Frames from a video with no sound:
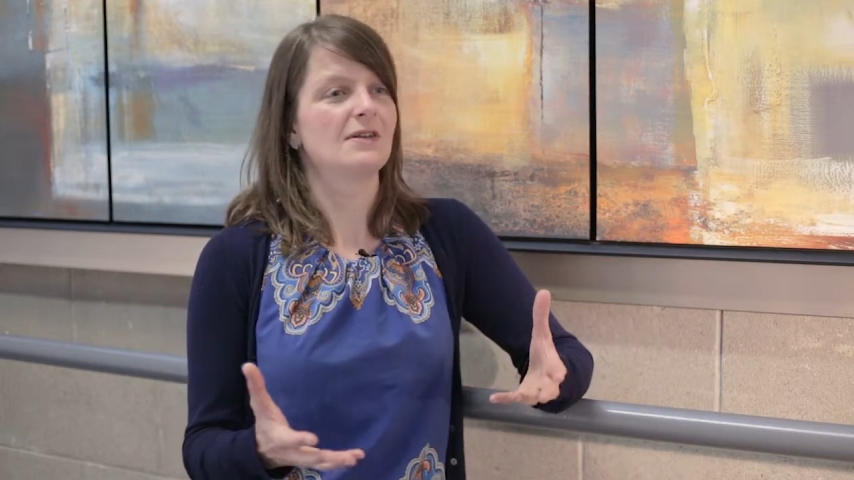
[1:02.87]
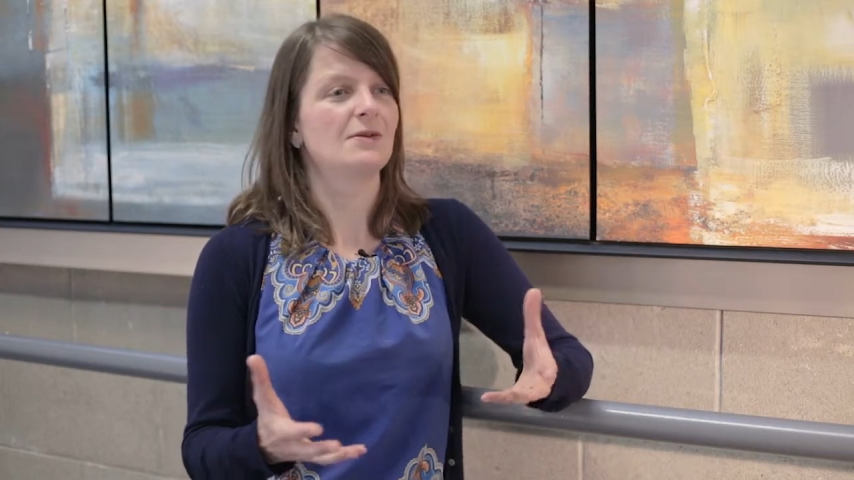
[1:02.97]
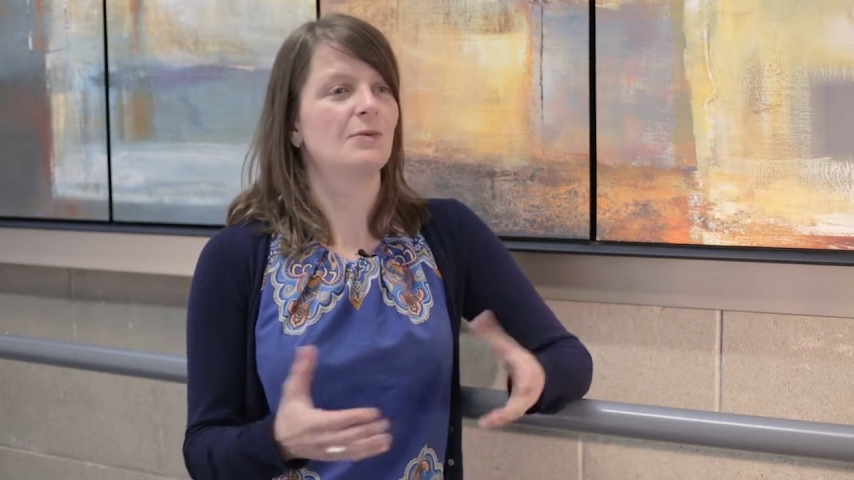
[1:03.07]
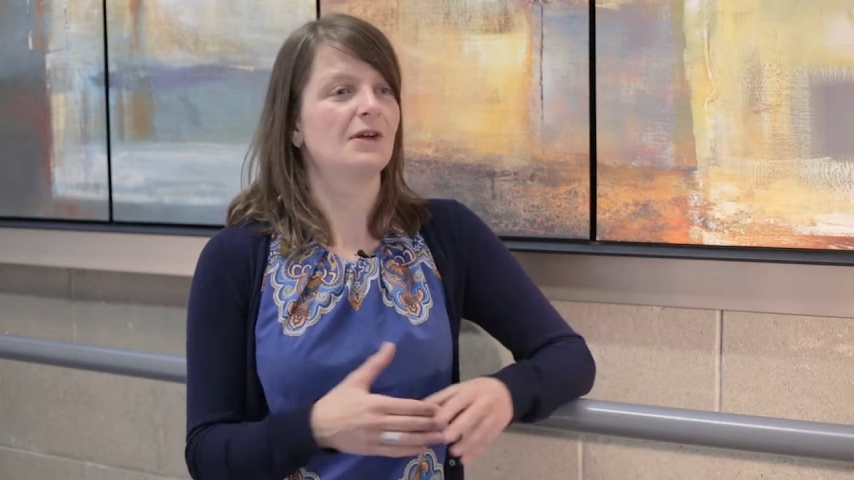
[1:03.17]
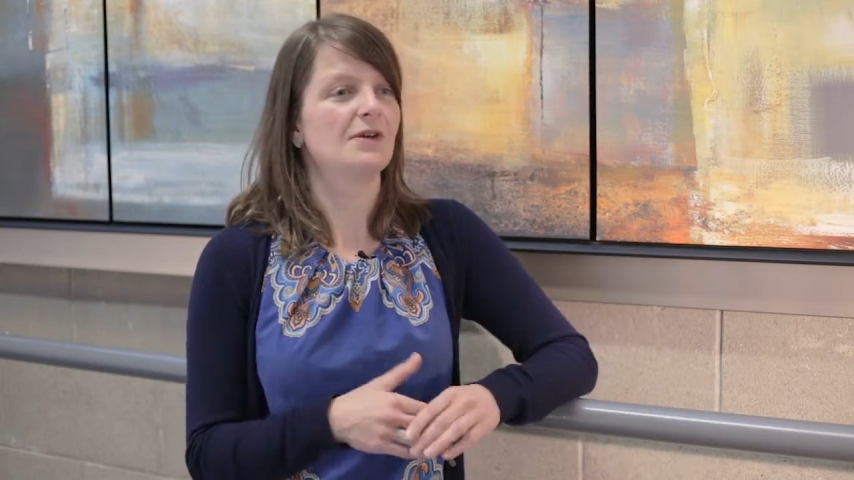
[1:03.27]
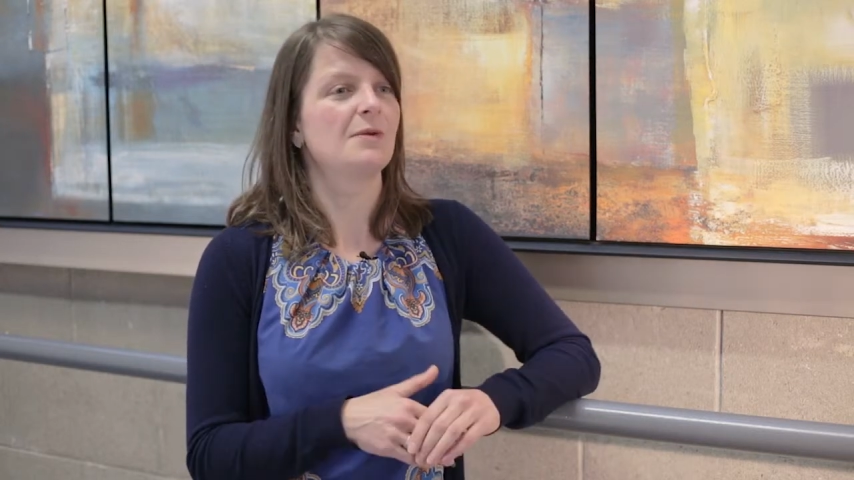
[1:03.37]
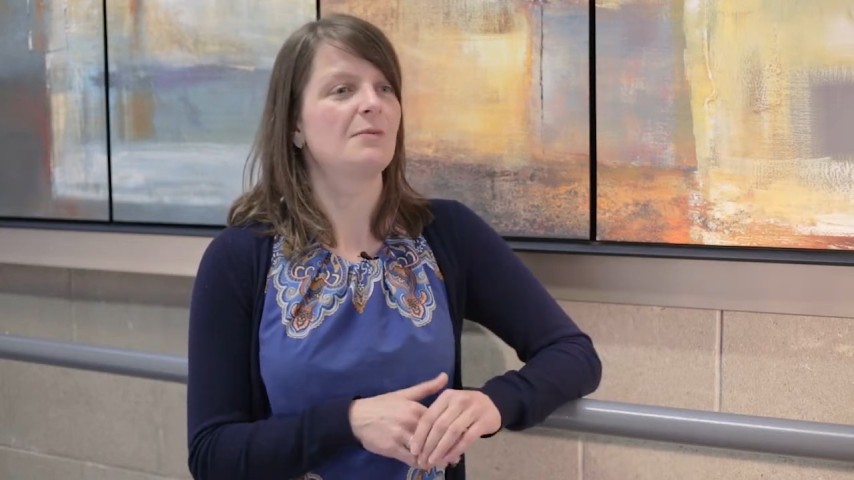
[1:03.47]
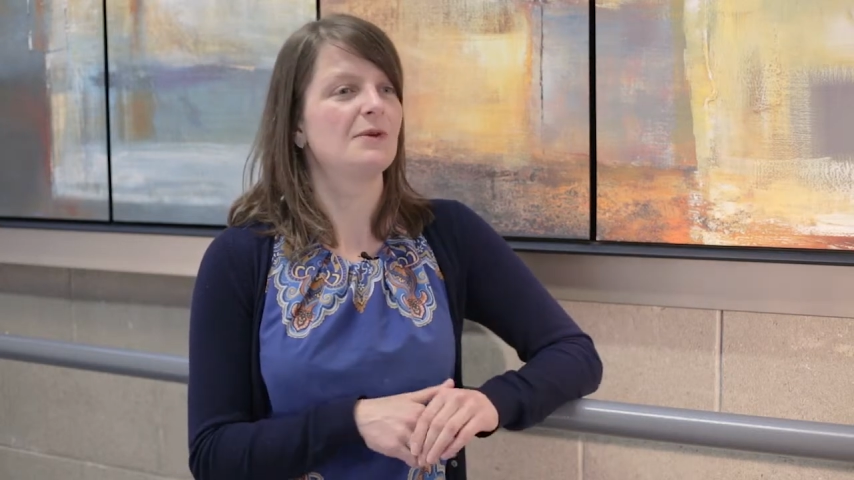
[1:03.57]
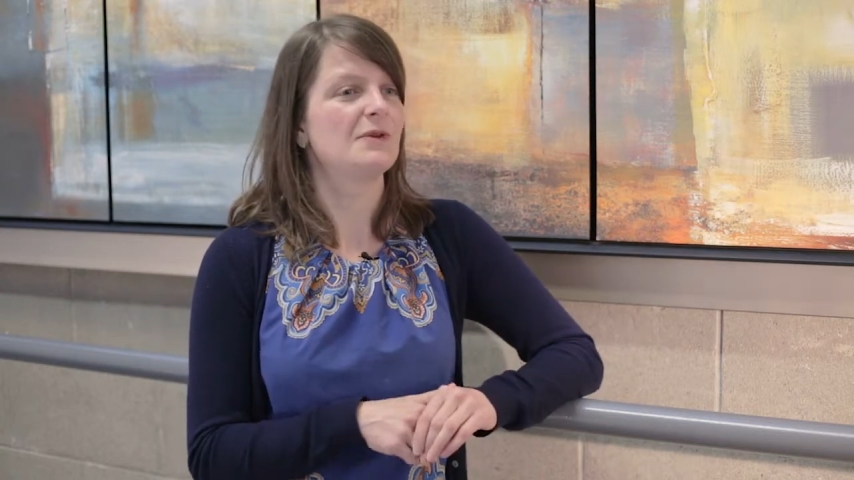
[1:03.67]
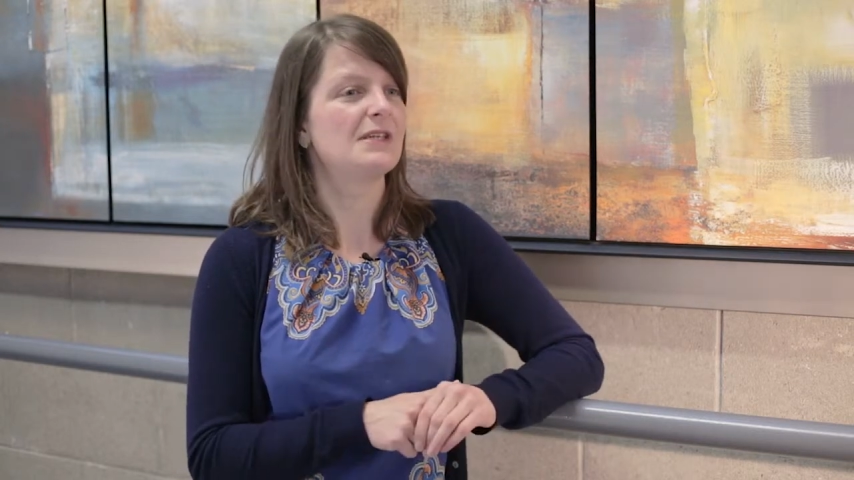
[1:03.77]
to the wider
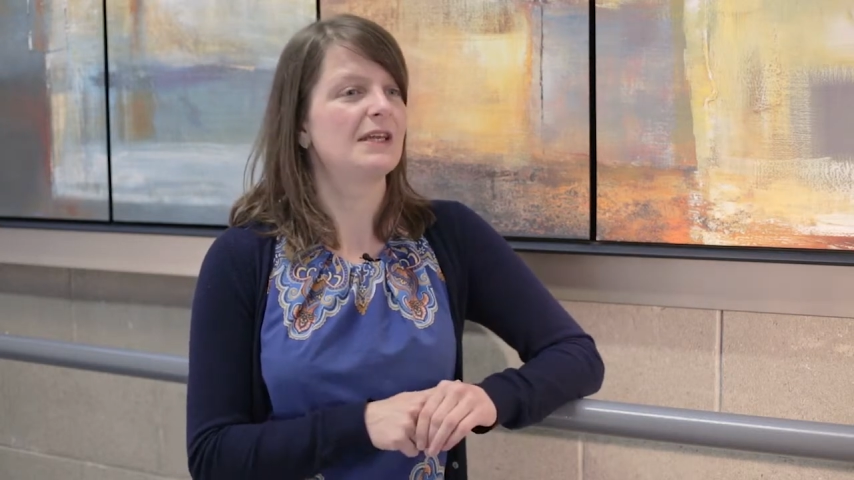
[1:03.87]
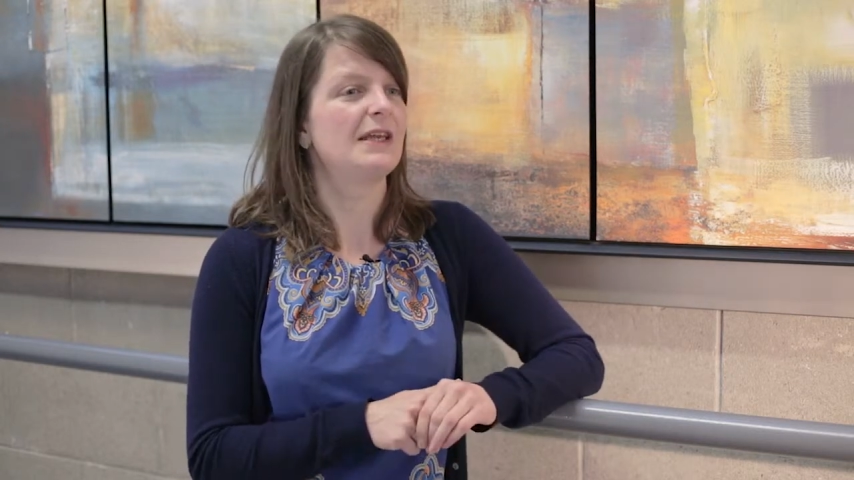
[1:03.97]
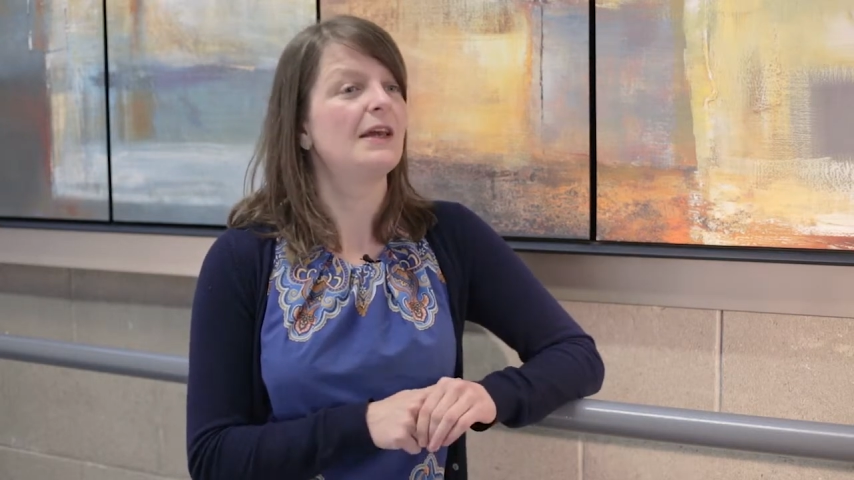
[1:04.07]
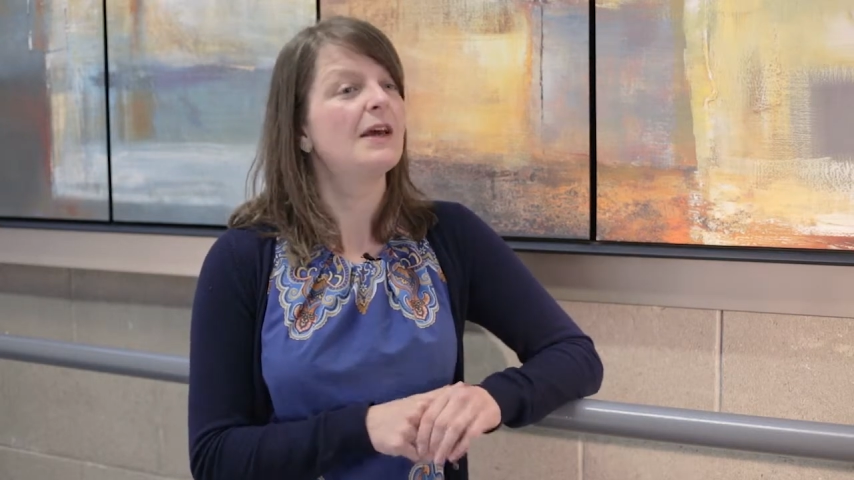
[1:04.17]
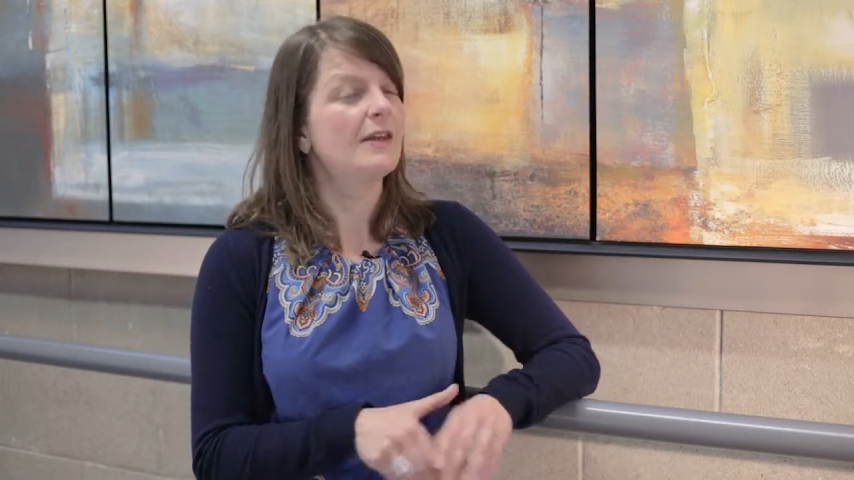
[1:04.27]
community.